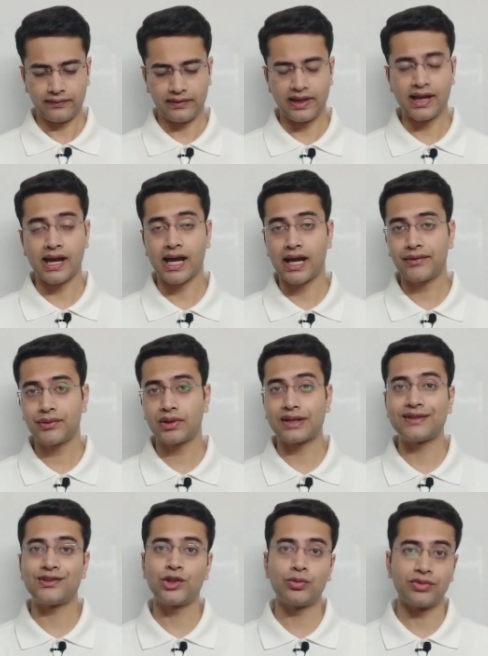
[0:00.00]
we have to
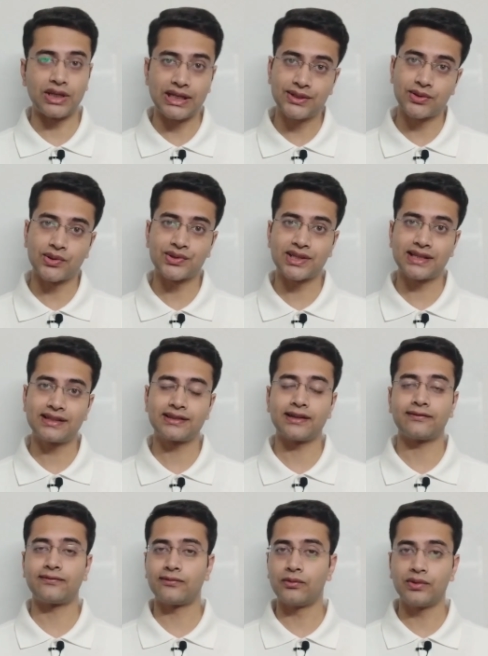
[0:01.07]
consume resources,
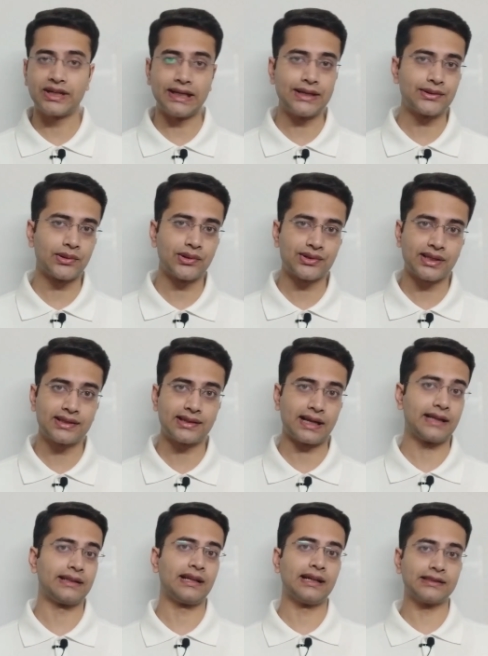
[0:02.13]
the food resources
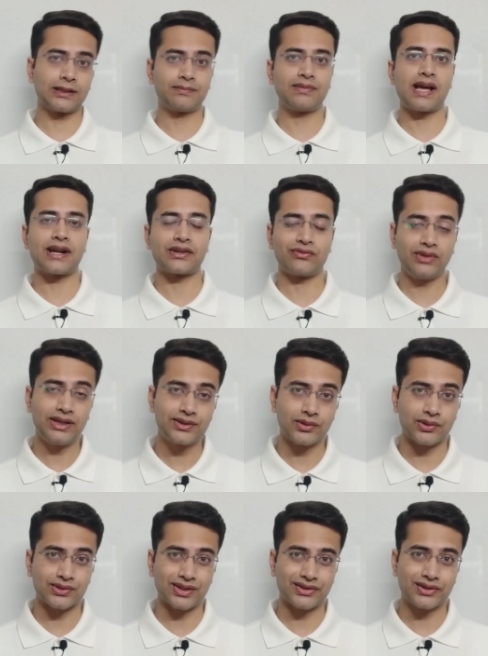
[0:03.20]
and other planet
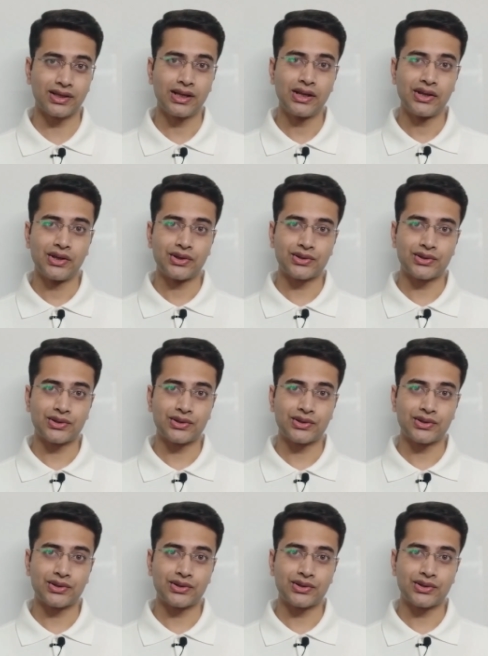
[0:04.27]
resources,